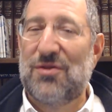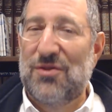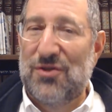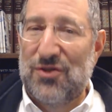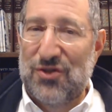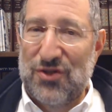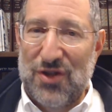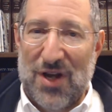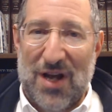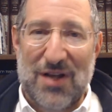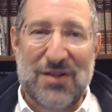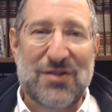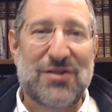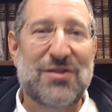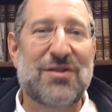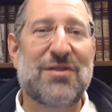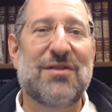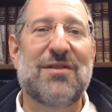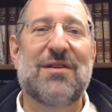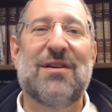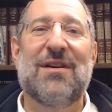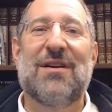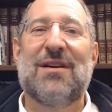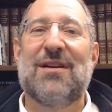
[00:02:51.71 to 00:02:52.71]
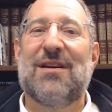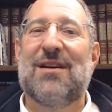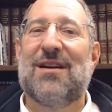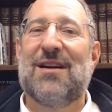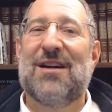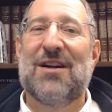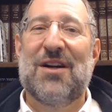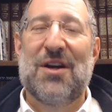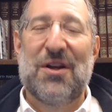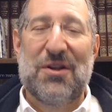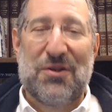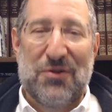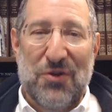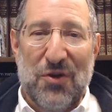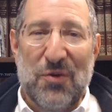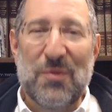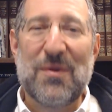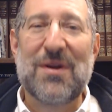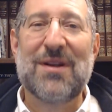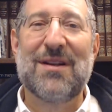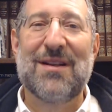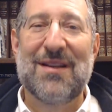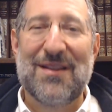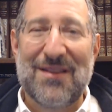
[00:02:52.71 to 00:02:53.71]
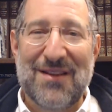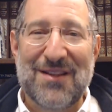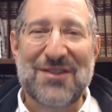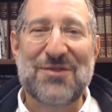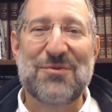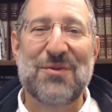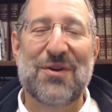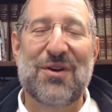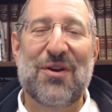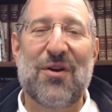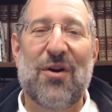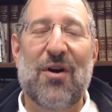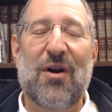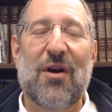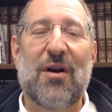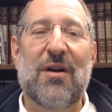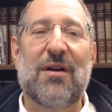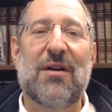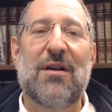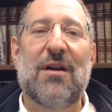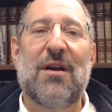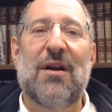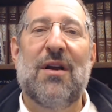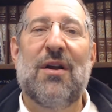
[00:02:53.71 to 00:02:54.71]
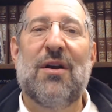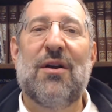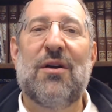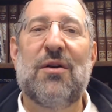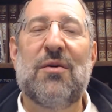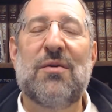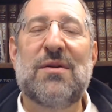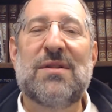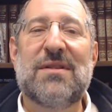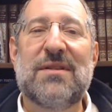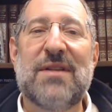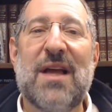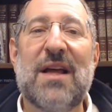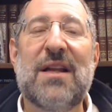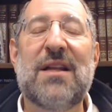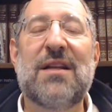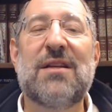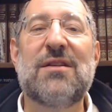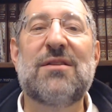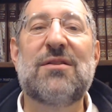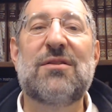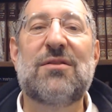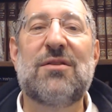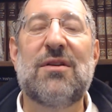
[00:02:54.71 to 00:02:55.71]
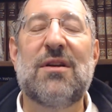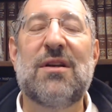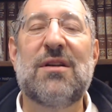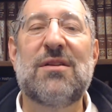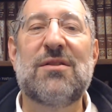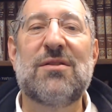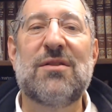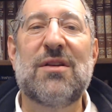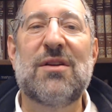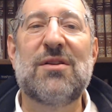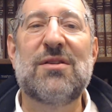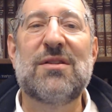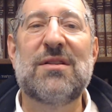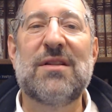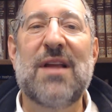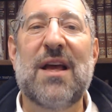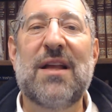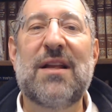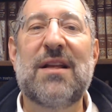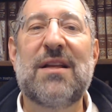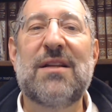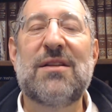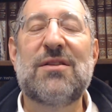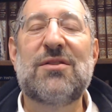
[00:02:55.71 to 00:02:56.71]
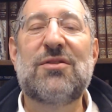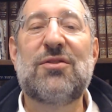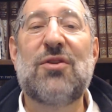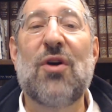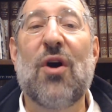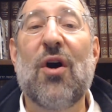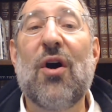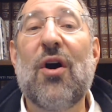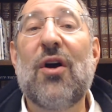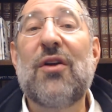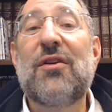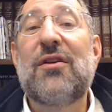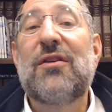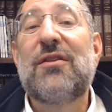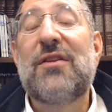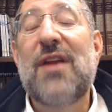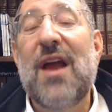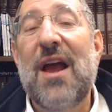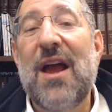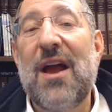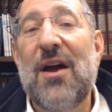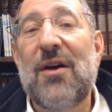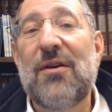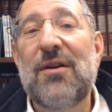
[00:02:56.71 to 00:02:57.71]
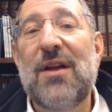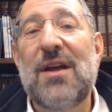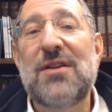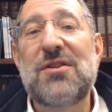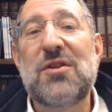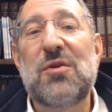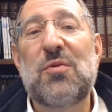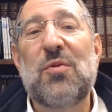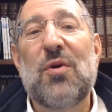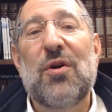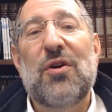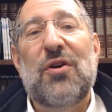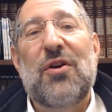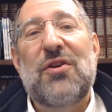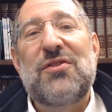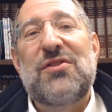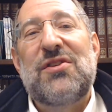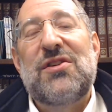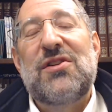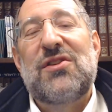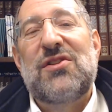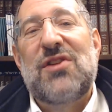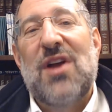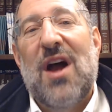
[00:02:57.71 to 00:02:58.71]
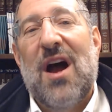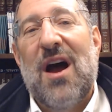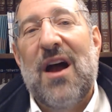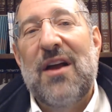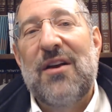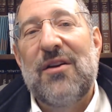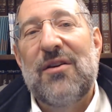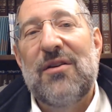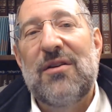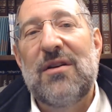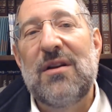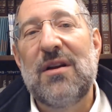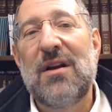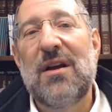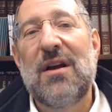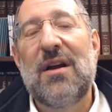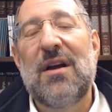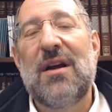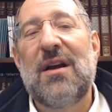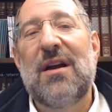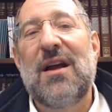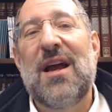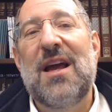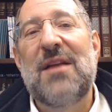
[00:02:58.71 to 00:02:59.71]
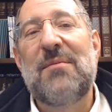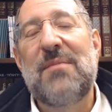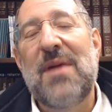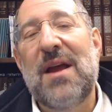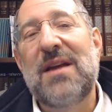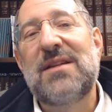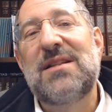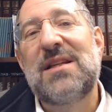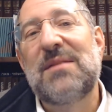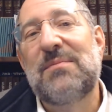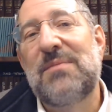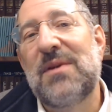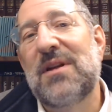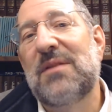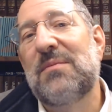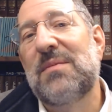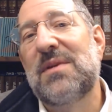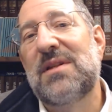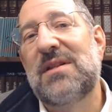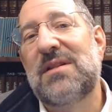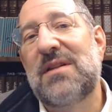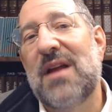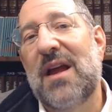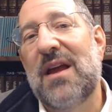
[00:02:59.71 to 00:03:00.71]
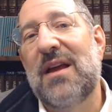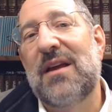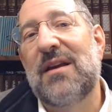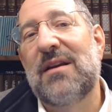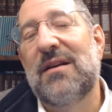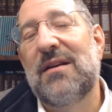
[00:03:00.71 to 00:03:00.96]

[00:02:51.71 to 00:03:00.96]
just a human in this regard, who has let his guard down, as it were, because he's tired, and makes a big mistake.